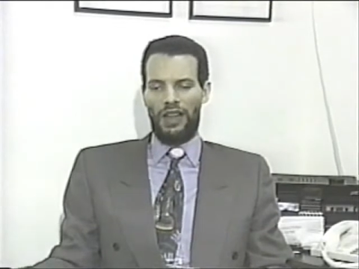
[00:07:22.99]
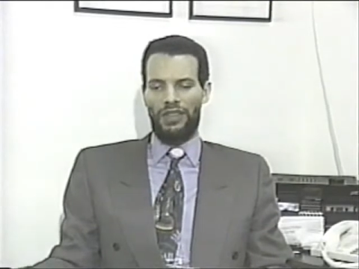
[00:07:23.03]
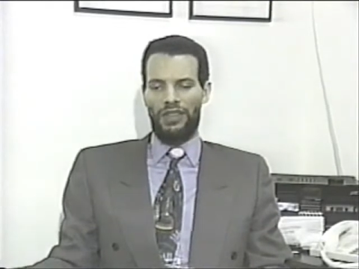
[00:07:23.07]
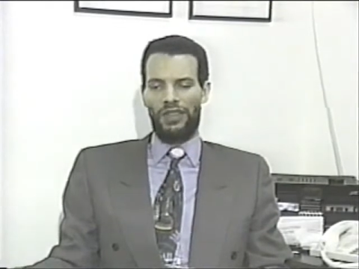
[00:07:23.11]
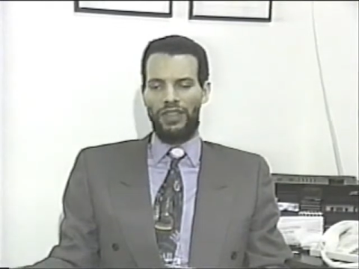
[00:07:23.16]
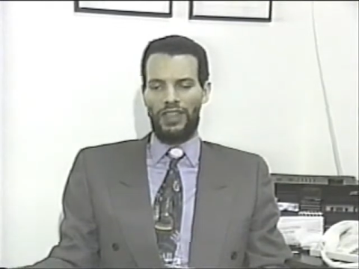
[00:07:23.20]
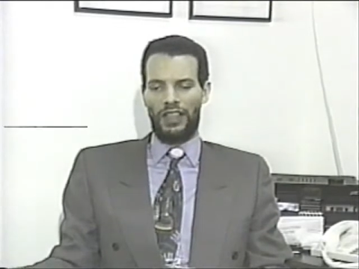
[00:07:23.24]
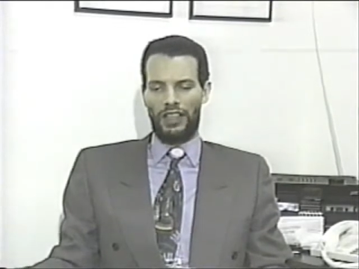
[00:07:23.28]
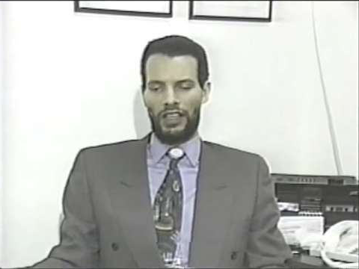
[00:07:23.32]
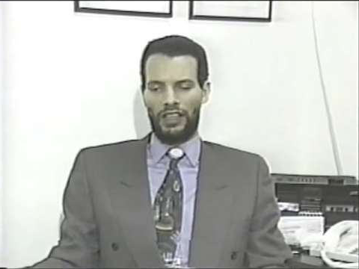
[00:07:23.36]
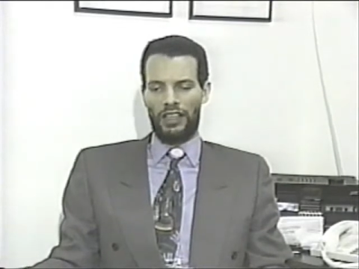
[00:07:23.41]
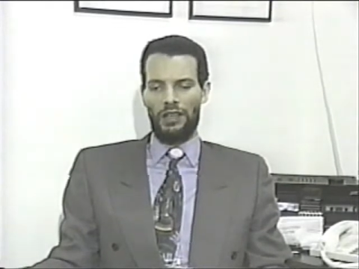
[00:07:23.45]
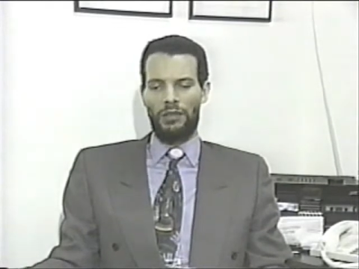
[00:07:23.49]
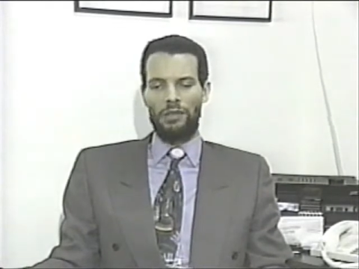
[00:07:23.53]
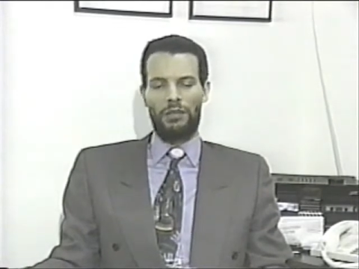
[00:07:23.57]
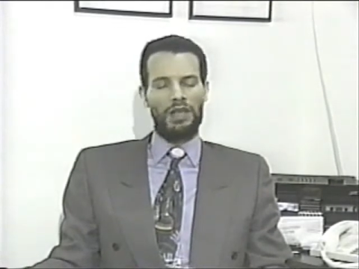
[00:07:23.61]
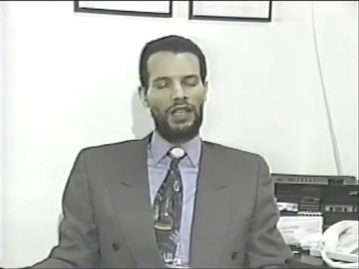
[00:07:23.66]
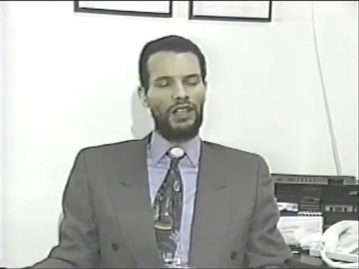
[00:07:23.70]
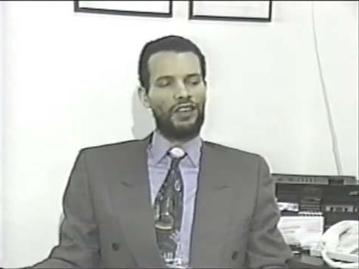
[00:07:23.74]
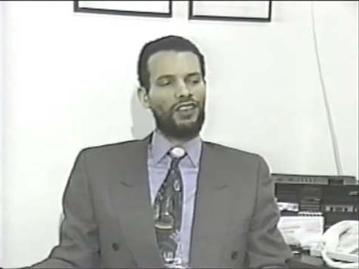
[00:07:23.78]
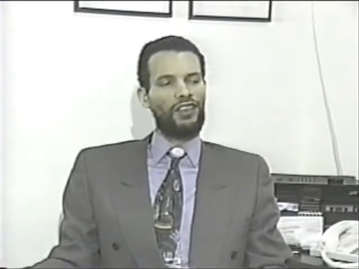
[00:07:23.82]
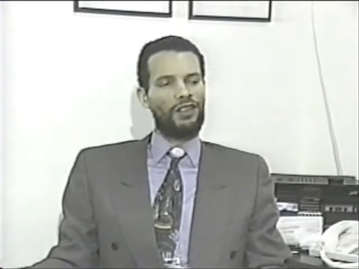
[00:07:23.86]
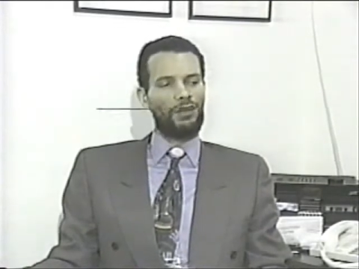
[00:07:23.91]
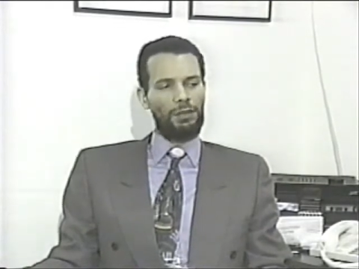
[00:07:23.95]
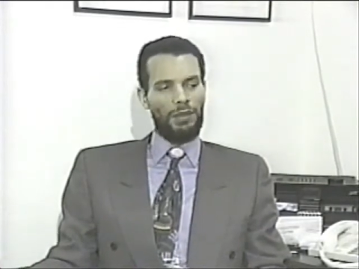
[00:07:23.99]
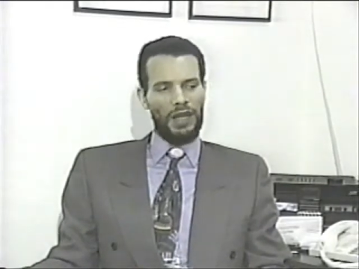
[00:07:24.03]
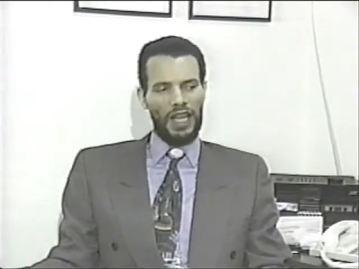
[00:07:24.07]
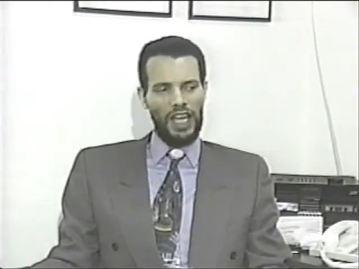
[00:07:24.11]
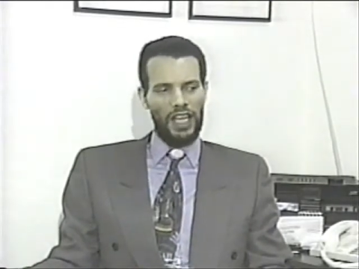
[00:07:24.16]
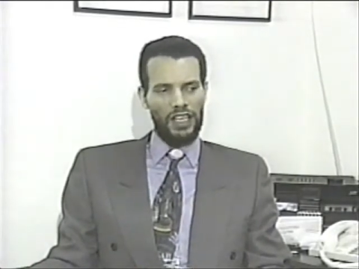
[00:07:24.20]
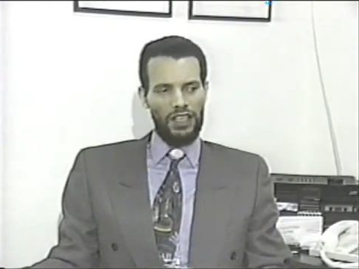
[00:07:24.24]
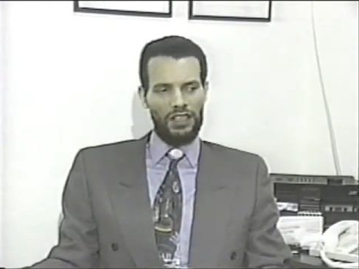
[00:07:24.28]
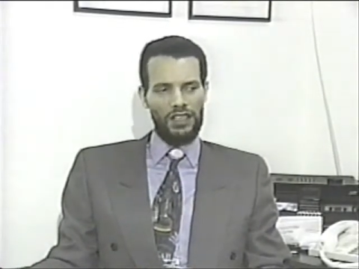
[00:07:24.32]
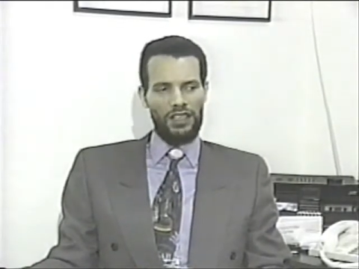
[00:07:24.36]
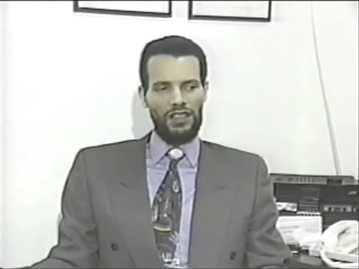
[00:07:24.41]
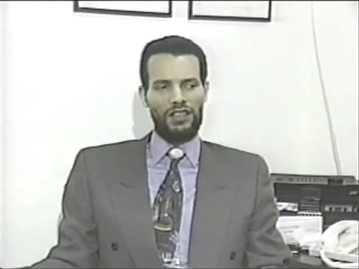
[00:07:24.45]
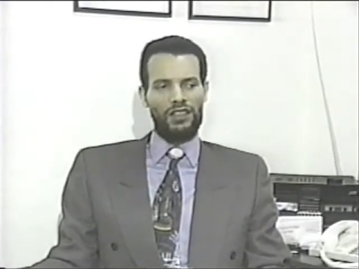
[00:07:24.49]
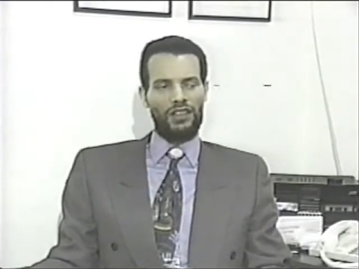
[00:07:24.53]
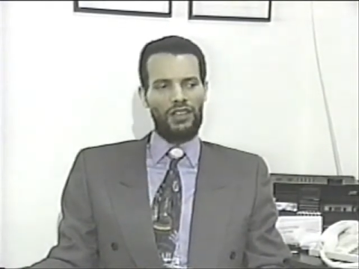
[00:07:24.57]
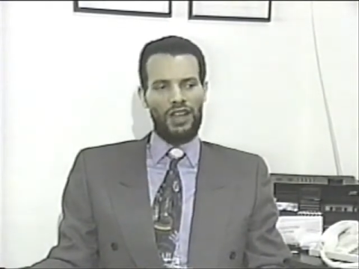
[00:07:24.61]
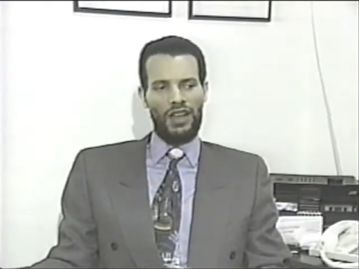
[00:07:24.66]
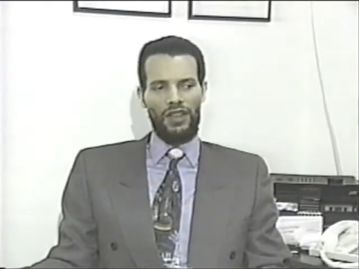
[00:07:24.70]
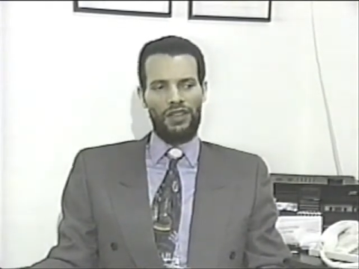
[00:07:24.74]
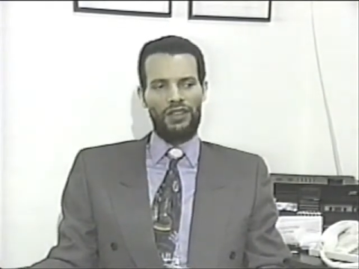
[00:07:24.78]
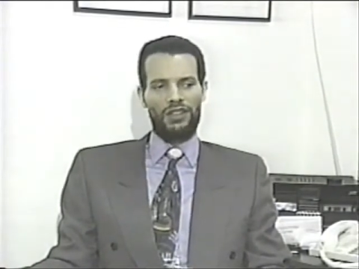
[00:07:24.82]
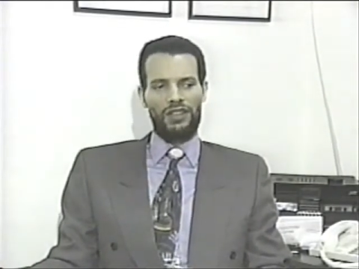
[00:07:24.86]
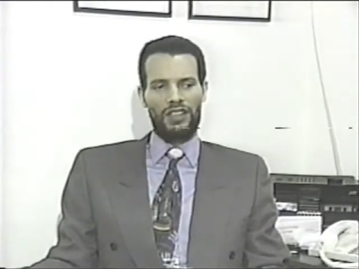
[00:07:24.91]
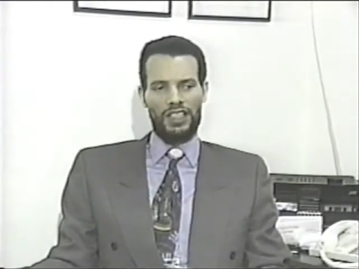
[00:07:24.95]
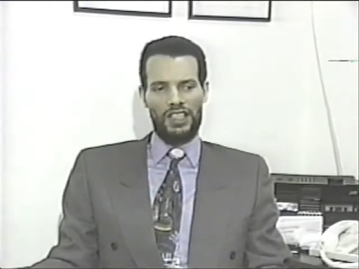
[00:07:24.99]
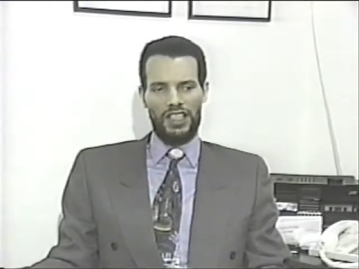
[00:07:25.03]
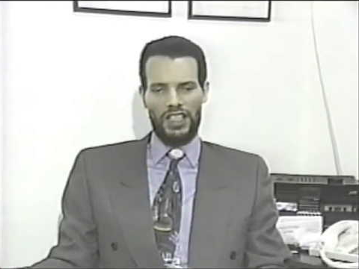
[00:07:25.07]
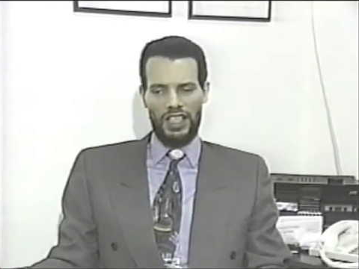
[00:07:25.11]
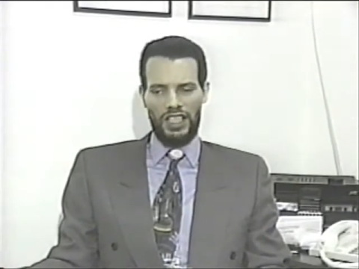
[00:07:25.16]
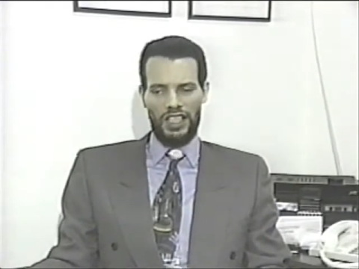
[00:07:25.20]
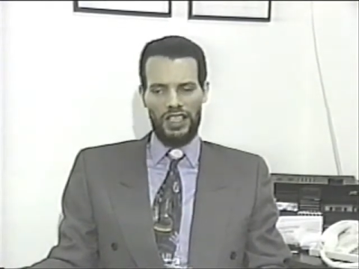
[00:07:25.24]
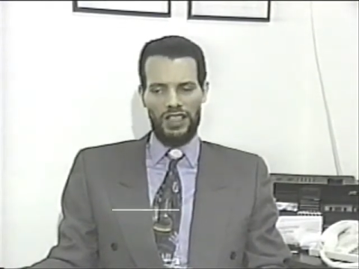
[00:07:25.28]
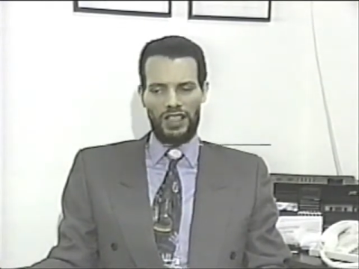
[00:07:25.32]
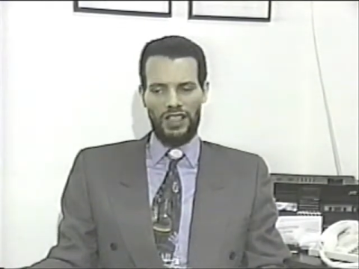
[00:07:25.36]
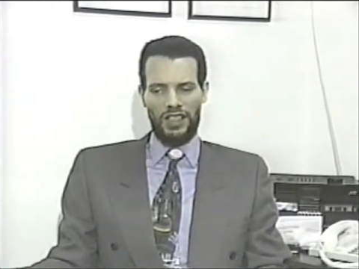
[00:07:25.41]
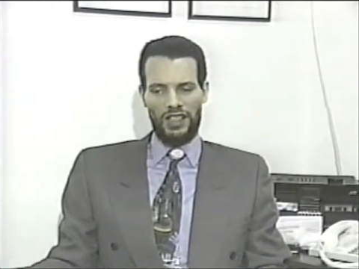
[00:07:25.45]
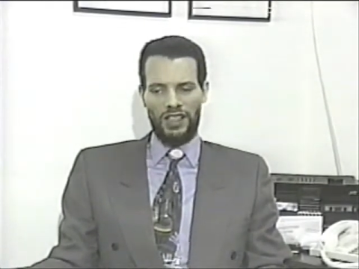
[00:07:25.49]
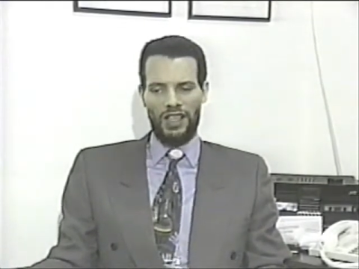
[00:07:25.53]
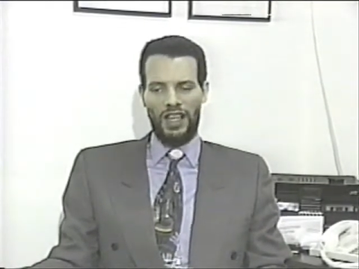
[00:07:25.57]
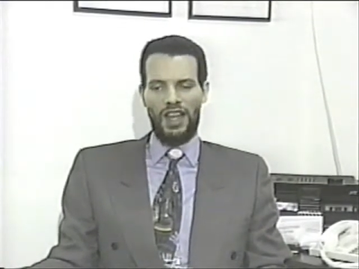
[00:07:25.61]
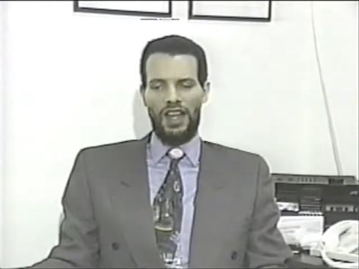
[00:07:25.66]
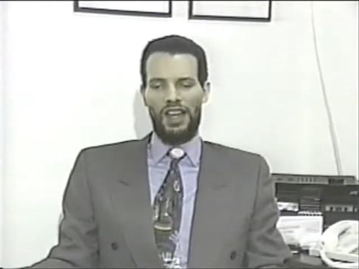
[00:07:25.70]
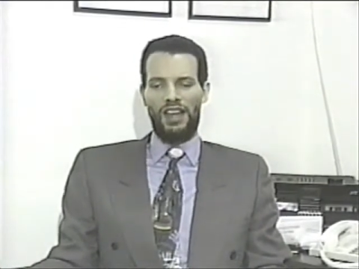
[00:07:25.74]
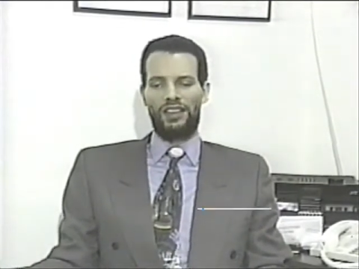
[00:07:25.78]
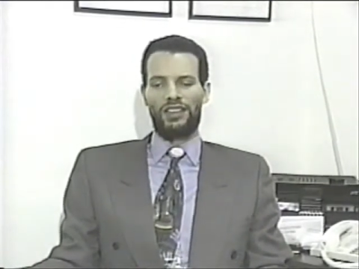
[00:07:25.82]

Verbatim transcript: I think it can be expanded into other diseases